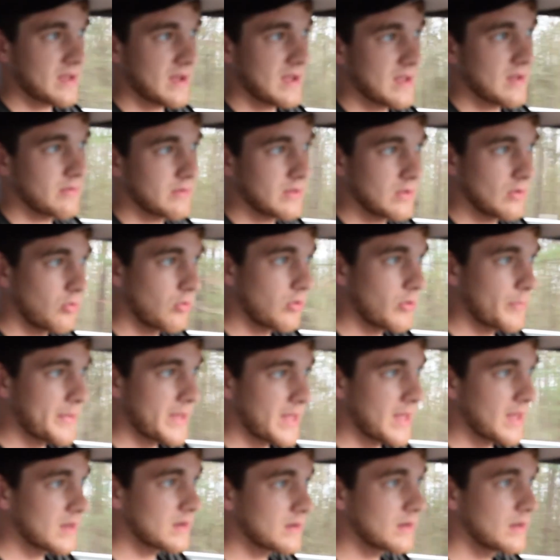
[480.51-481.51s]
Coyote oil
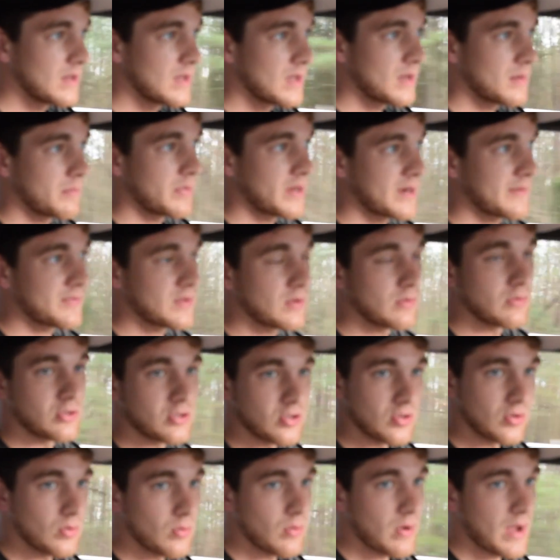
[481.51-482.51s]
pan. But if you
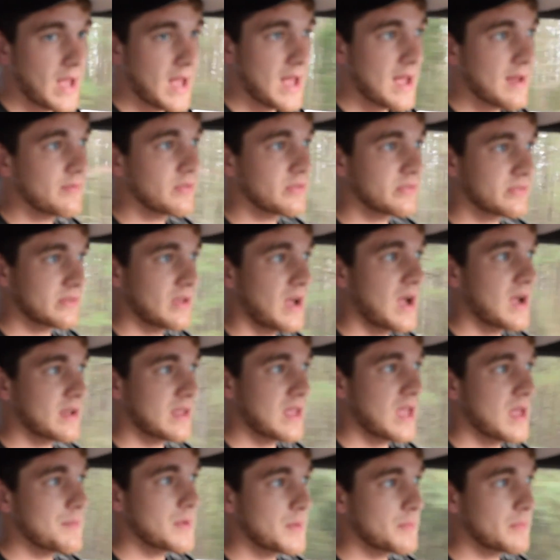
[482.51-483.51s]
do have a stock
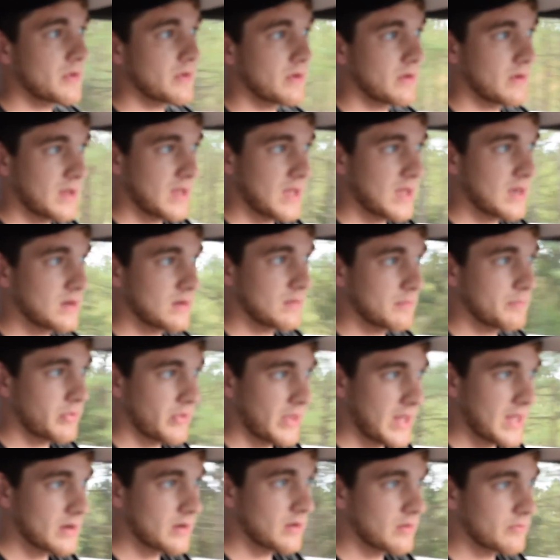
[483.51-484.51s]
K-member and
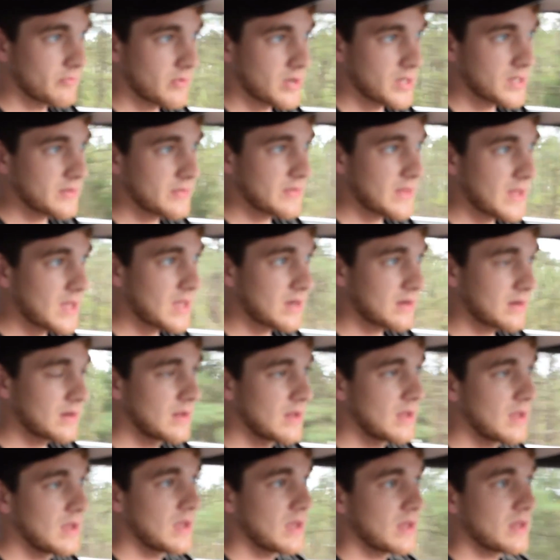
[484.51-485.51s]
plan on running that,
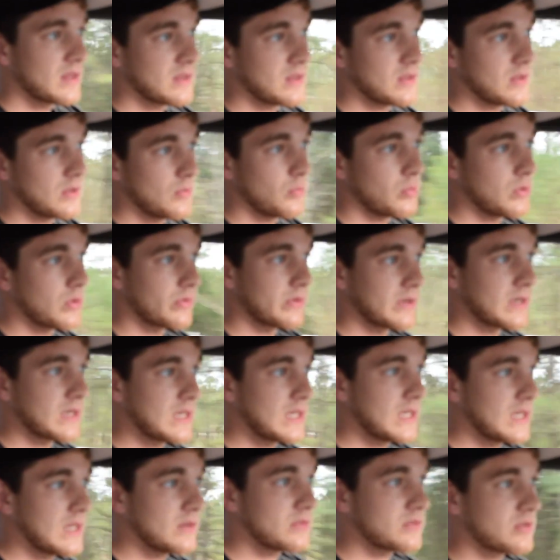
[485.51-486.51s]
you will
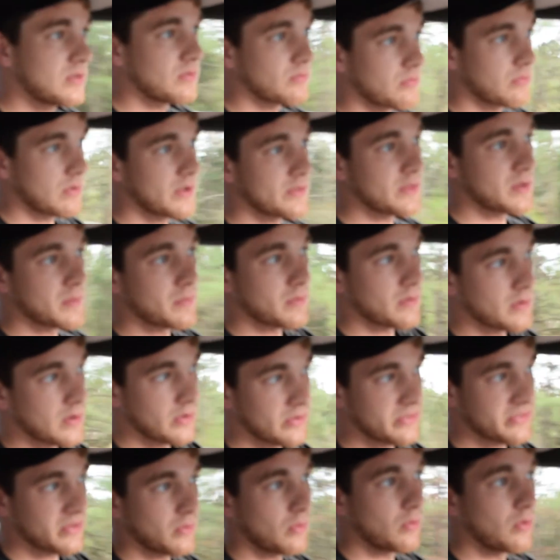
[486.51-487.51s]
need to run the
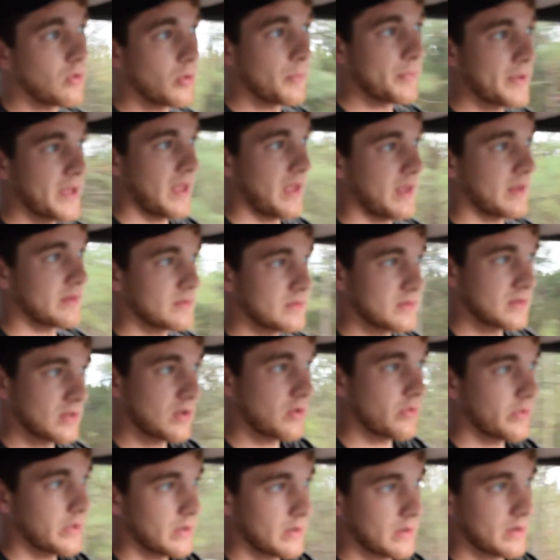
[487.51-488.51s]
Barossa oil pan to
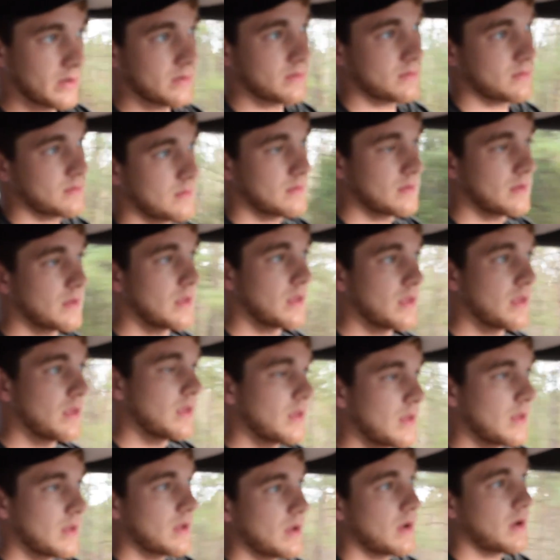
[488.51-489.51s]
clear it.
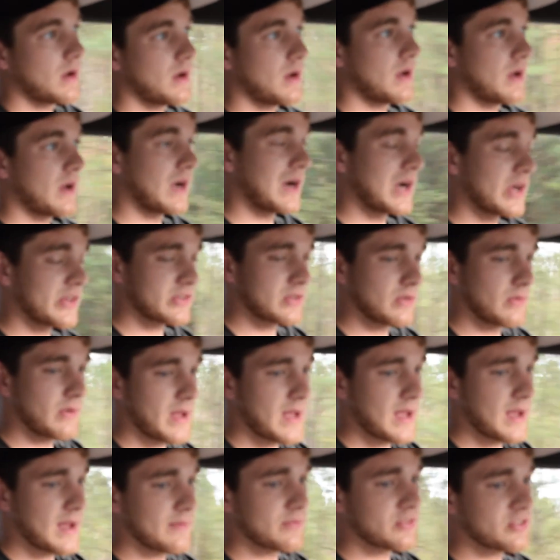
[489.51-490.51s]
I also
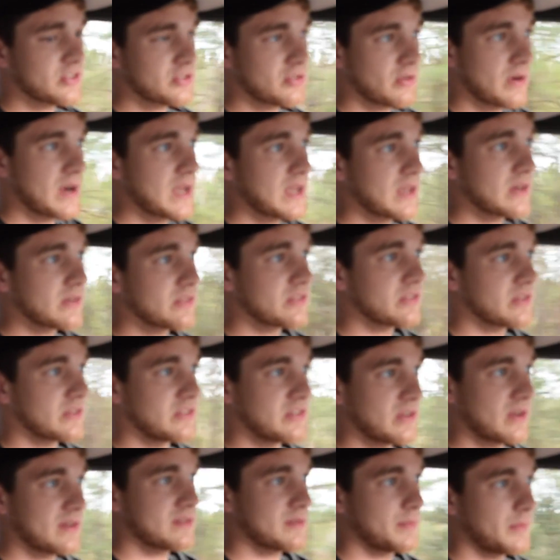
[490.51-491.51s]
have strange
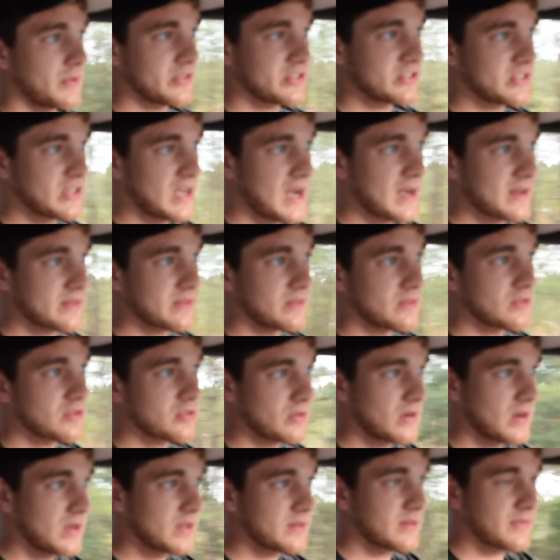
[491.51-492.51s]
adjustable shocks and
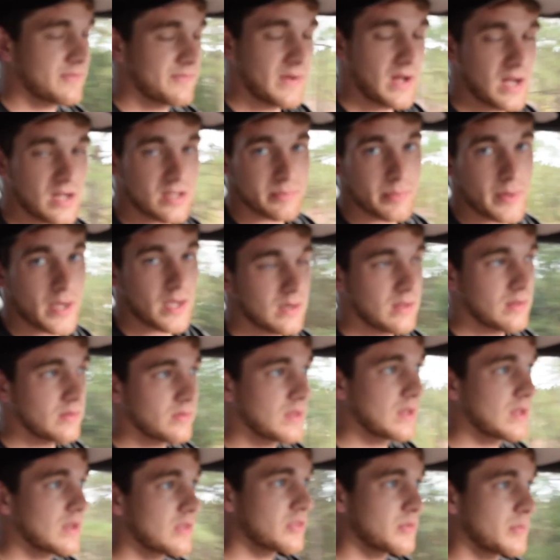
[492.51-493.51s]
struts, box body
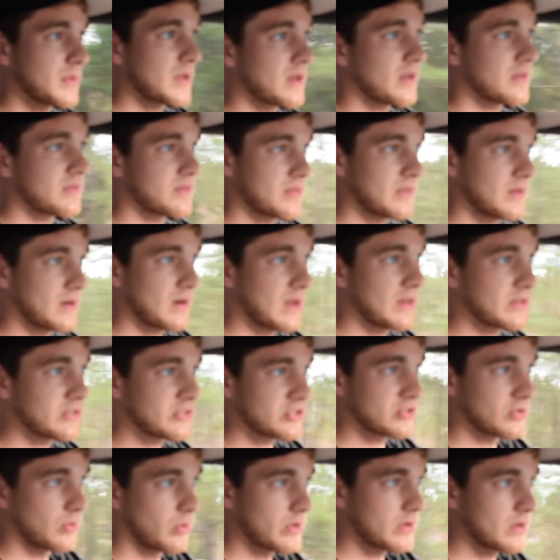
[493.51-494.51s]
links, because they're inch
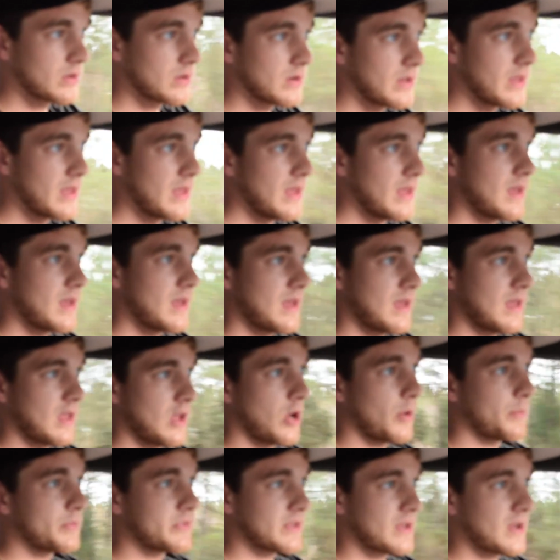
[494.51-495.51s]
shorter. It
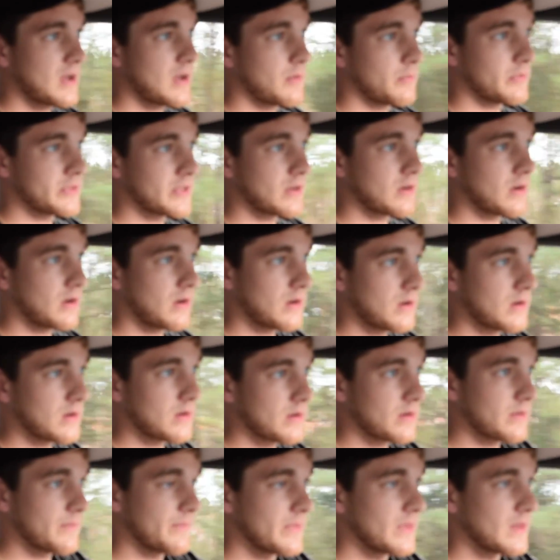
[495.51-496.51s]
helps out when the
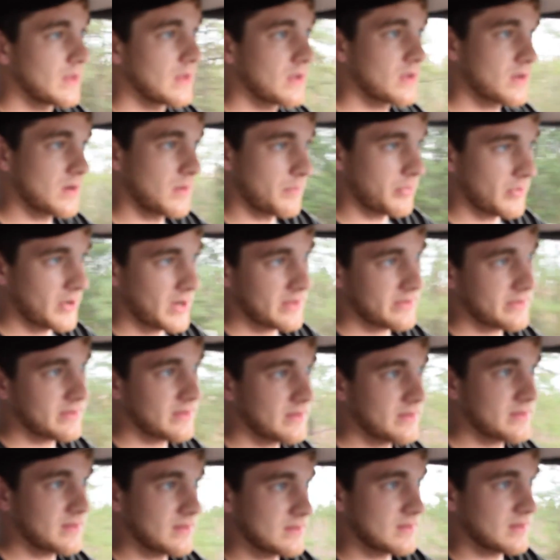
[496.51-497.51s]
car
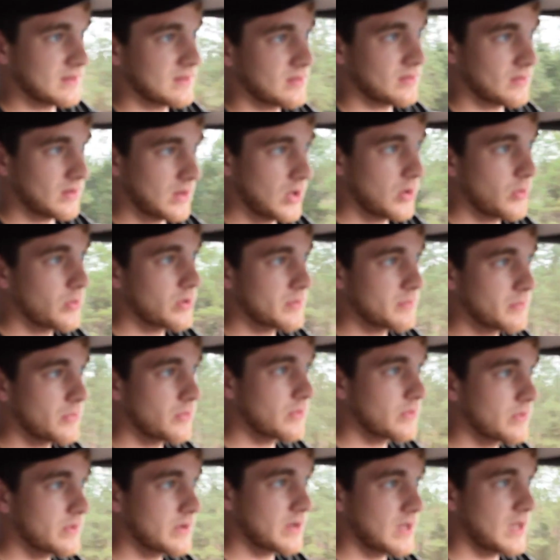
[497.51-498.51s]
compresses since it's lowered
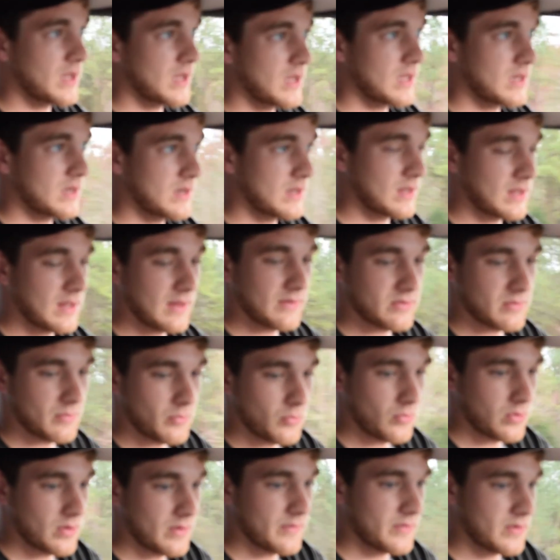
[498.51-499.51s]
more, and it gives
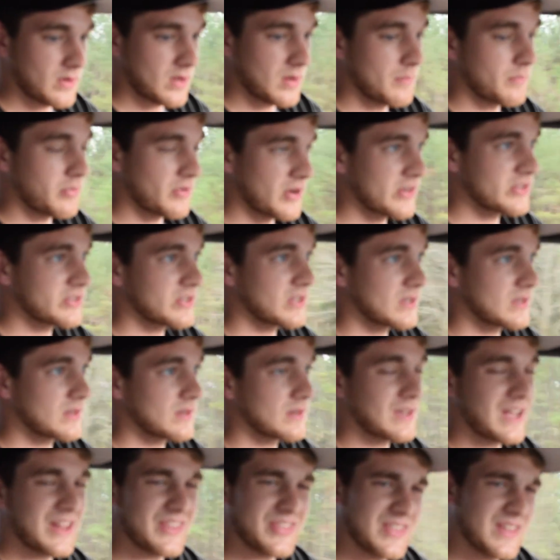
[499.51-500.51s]
more of a compression,
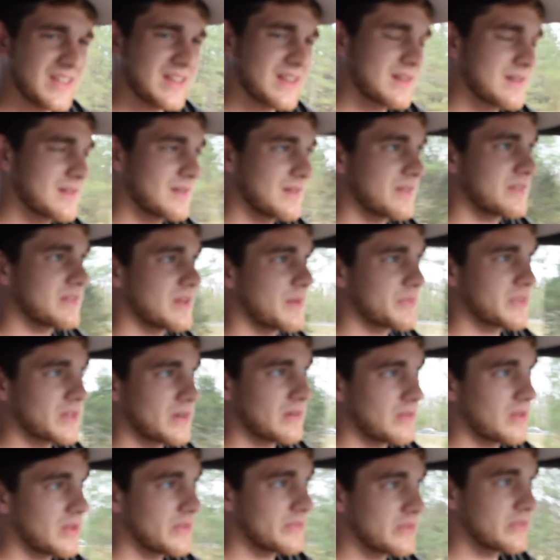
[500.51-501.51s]
I think, or something
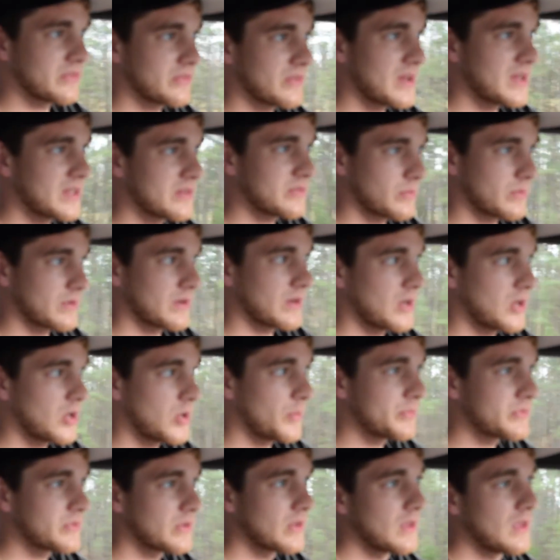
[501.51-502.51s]
along those lines where it
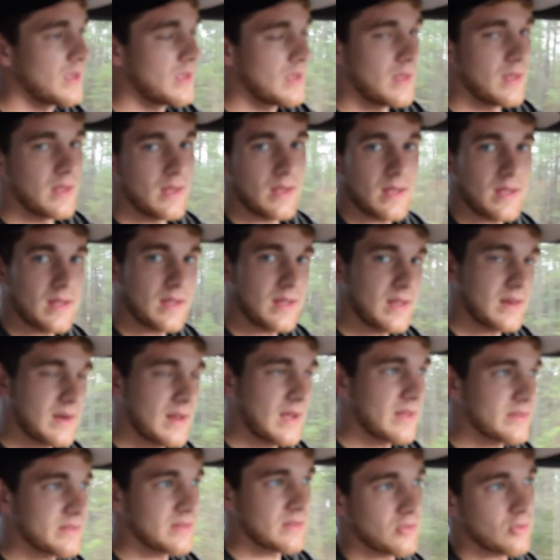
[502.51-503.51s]
helps. It
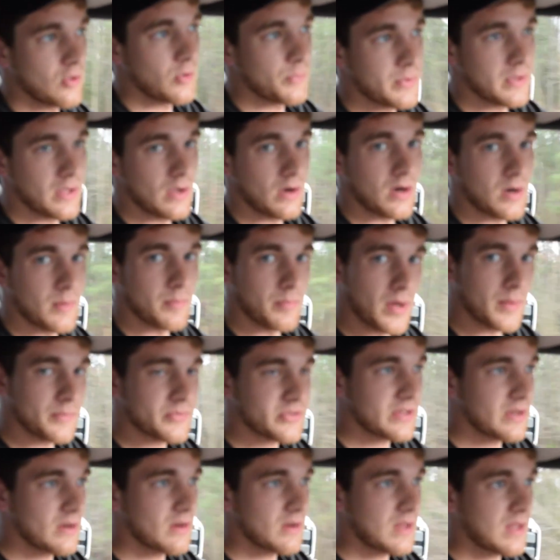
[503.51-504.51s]
has a UPR bump
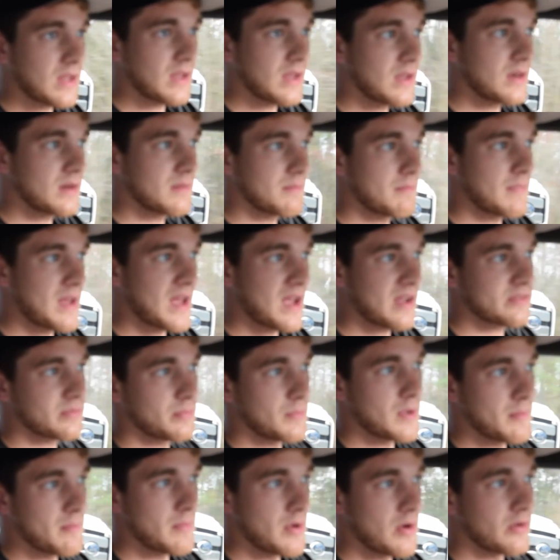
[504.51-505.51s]
steer kit,
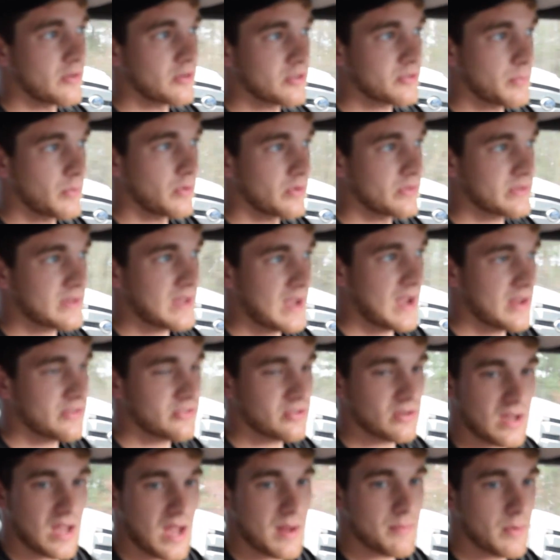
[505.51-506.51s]
Maximum Motorsports
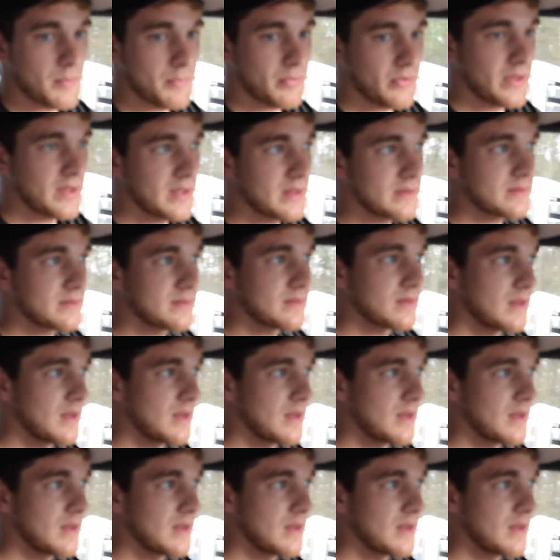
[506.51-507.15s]
caster taper plates,